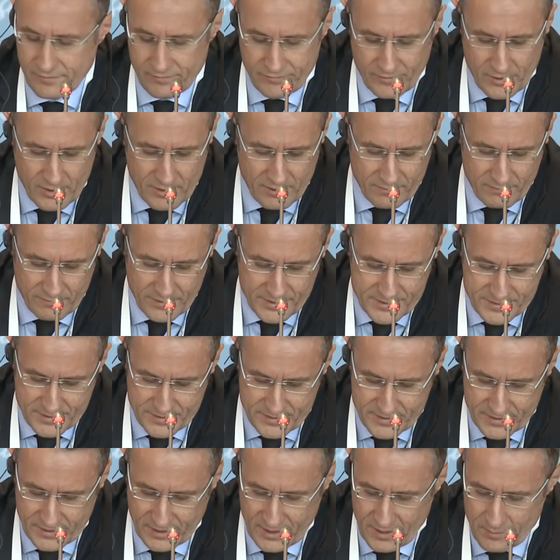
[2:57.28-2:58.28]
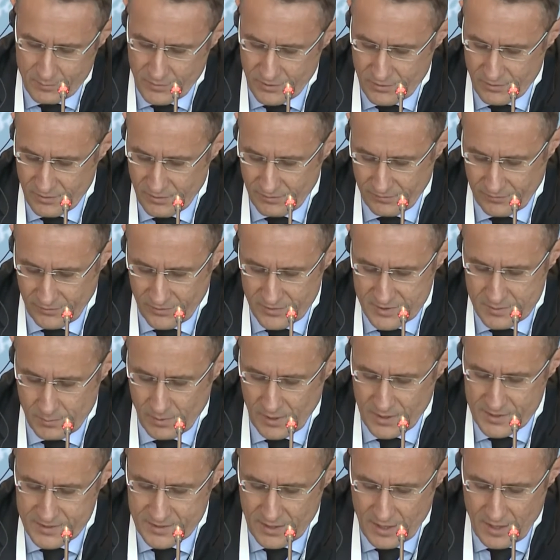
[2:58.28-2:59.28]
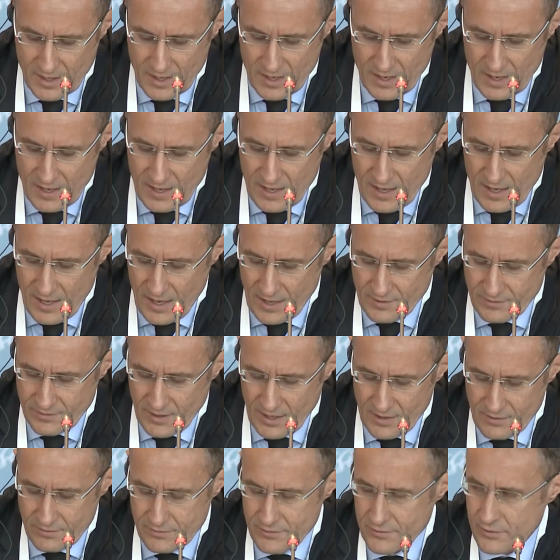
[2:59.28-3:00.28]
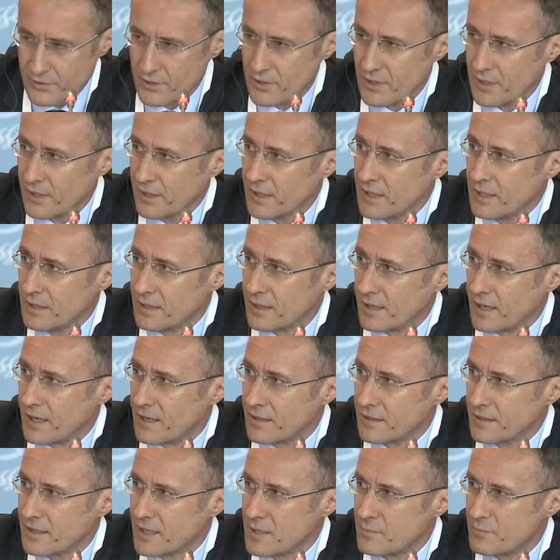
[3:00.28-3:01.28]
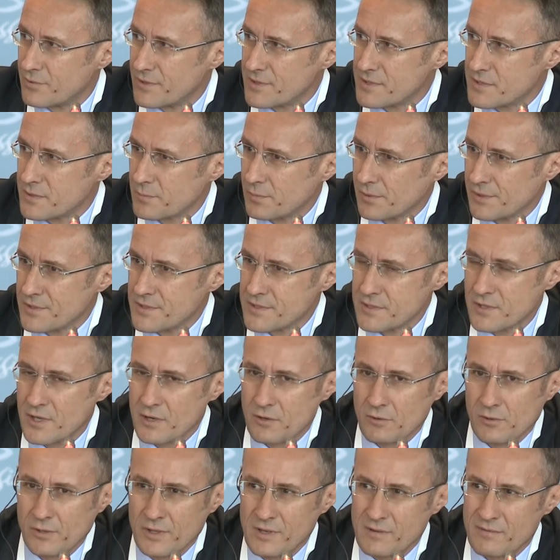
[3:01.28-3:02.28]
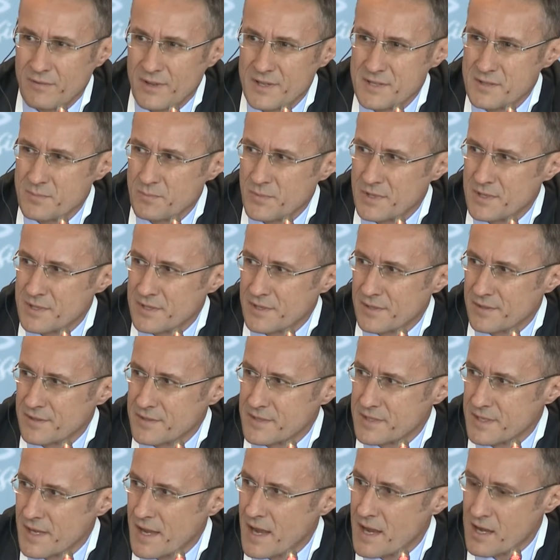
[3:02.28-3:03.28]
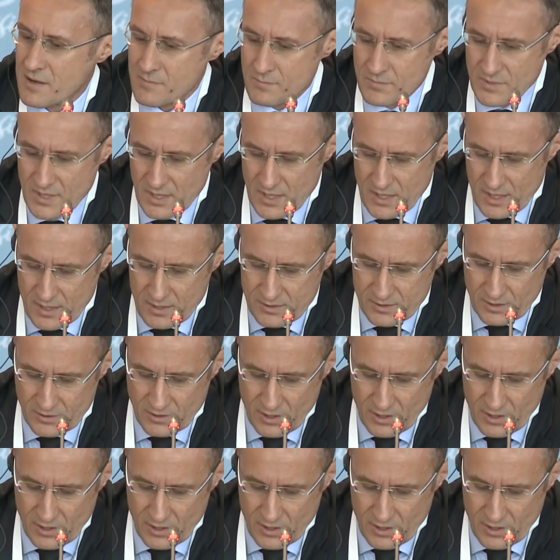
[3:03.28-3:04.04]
And thirdly, the key principle is not all investments are the same. So not all types, there are different types of